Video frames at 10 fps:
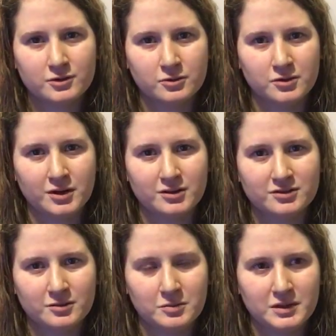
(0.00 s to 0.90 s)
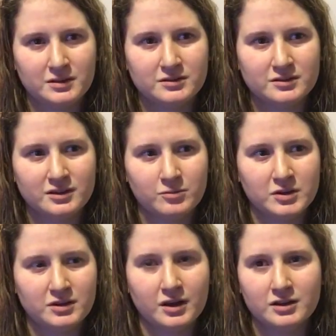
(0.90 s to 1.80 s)
colonoscopy since I've
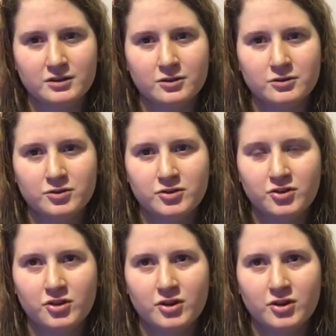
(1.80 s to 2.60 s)
been diagnosed